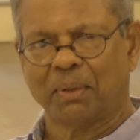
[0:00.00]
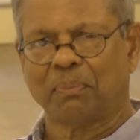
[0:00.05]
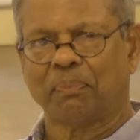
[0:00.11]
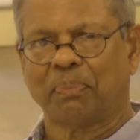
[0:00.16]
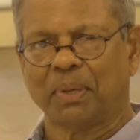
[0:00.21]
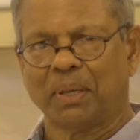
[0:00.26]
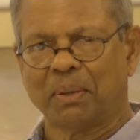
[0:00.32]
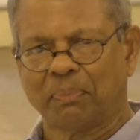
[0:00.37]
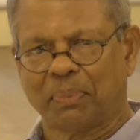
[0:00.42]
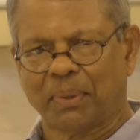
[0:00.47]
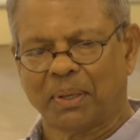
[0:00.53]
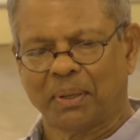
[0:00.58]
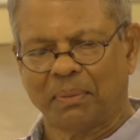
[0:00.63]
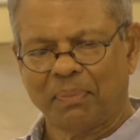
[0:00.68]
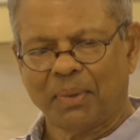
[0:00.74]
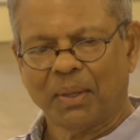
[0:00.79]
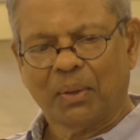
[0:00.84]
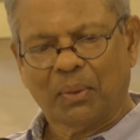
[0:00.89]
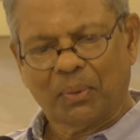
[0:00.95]
people
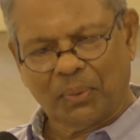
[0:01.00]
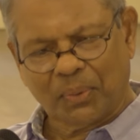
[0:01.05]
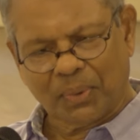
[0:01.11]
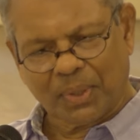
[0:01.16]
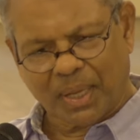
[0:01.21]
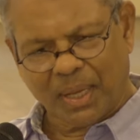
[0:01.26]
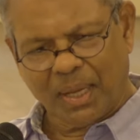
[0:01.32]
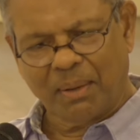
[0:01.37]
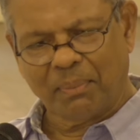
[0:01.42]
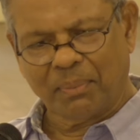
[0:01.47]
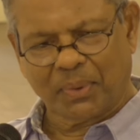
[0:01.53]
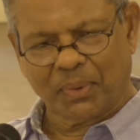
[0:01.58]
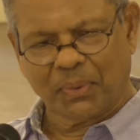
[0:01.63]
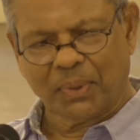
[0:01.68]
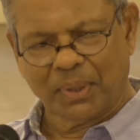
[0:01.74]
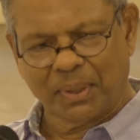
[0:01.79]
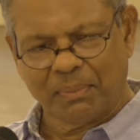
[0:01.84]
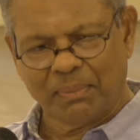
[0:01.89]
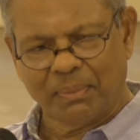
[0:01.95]
who came to
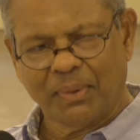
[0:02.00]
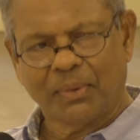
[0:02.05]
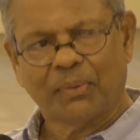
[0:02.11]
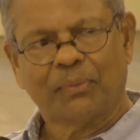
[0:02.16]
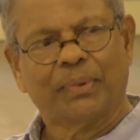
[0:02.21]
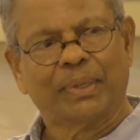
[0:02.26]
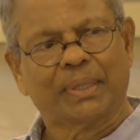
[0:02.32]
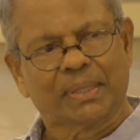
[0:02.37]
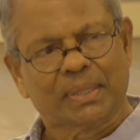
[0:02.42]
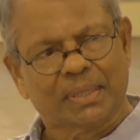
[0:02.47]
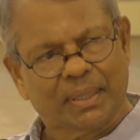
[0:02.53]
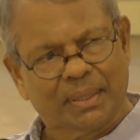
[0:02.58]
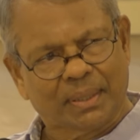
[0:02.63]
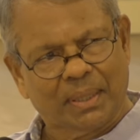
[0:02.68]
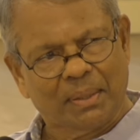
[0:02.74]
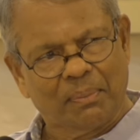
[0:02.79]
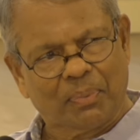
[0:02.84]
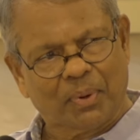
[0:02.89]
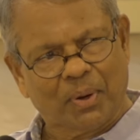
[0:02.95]
him with
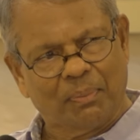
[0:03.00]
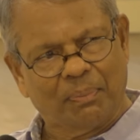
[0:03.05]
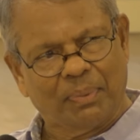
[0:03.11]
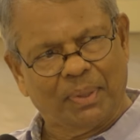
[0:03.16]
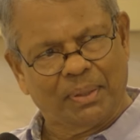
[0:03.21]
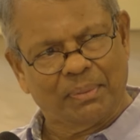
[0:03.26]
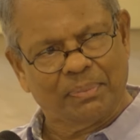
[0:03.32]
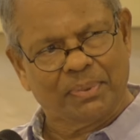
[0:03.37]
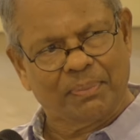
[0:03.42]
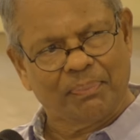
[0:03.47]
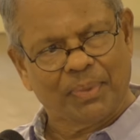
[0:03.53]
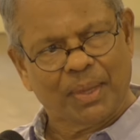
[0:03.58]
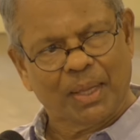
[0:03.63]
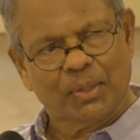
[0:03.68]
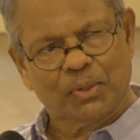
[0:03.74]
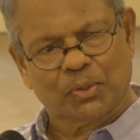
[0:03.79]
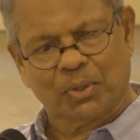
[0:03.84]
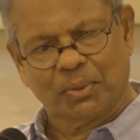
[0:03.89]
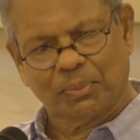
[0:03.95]
certain problems.
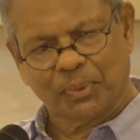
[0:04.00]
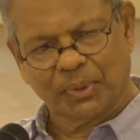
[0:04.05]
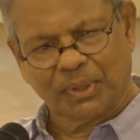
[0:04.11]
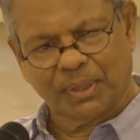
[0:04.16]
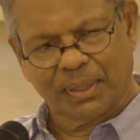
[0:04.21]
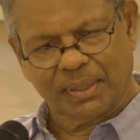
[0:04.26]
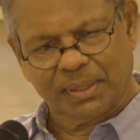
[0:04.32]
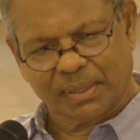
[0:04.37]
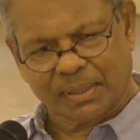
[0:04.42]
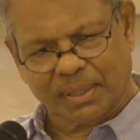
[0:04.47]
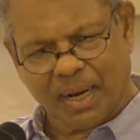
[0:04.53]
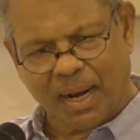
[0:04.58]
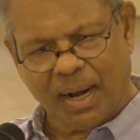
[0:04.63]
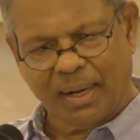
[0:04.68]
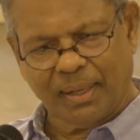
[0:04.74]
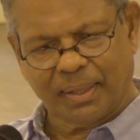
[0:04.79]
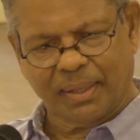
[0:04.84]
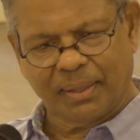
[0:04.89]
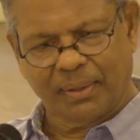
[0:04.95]
So Buddha
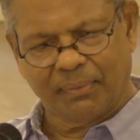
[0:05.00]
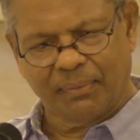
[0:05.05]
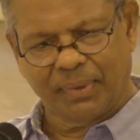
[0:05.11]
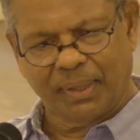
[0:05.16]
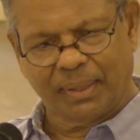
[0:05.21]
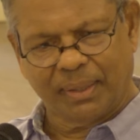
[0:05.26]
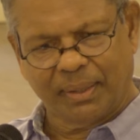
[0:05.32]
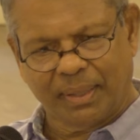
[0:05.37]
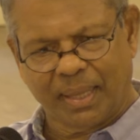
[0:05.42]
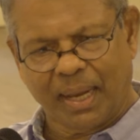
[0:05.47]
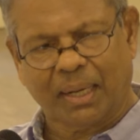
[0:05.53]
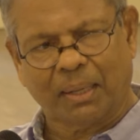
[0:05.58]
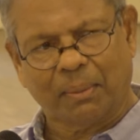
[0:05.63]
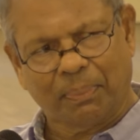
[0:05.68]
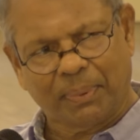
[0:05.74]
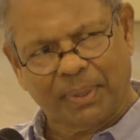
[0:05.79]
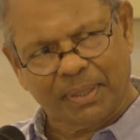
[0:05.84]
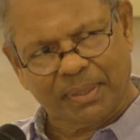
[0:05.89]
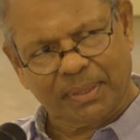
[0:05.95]
started with that
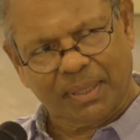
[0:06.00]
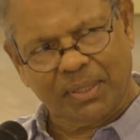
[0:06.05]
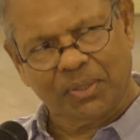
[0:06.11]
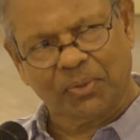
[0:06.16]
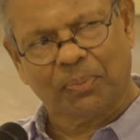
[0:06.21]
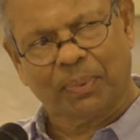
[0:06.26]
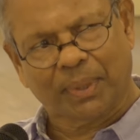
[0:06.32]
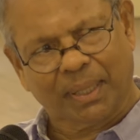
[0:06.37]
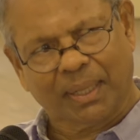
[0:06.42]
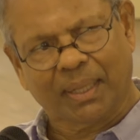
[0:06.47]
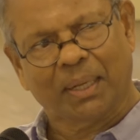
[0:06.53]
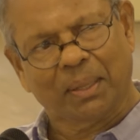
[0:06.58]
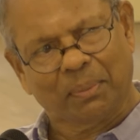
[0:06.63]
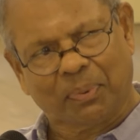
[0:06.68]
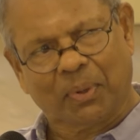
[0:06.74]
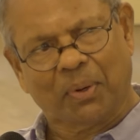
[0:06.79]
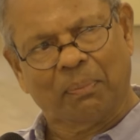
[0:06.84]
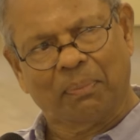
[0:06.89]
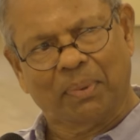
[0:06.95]
person's particular
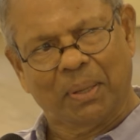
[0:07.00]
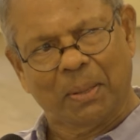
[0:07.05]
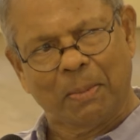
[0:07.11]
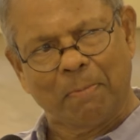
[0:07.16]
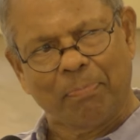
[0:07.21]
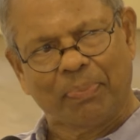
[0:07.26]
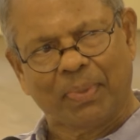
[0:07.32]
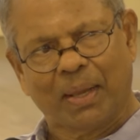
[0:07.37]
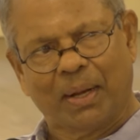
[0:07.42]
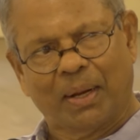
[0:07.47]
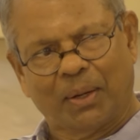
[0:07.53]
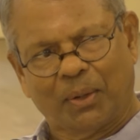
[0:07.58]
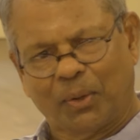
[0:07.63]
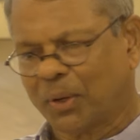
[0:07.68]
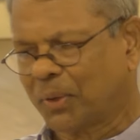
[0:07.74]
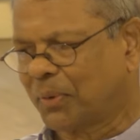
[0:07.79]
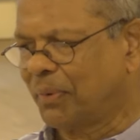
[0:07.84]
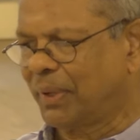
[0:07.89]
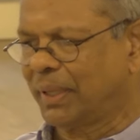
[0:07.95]
problem,
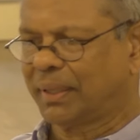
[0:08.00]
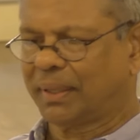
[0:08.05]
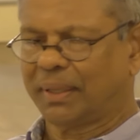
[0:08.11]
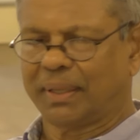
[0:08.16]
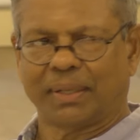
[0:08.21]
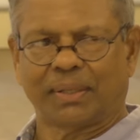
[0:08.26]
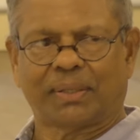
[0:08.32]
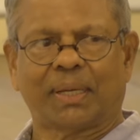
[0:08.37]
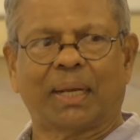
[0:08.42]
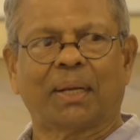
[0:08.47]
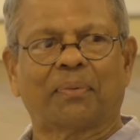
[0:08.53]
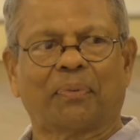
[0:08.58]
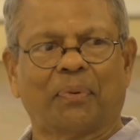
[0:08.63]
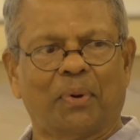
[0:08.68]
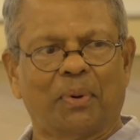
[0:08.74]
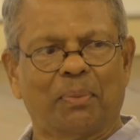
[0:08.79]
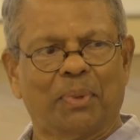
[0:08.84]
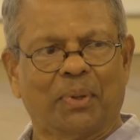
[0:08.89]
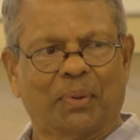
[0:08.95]
not with set
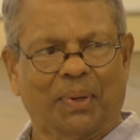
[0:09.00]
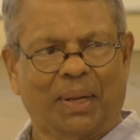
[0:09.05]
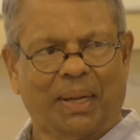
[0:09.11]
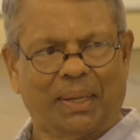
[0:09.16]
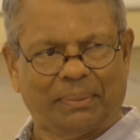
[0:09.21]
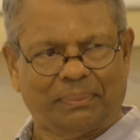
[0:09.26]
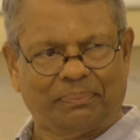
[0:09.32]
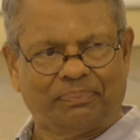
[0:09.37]
formula.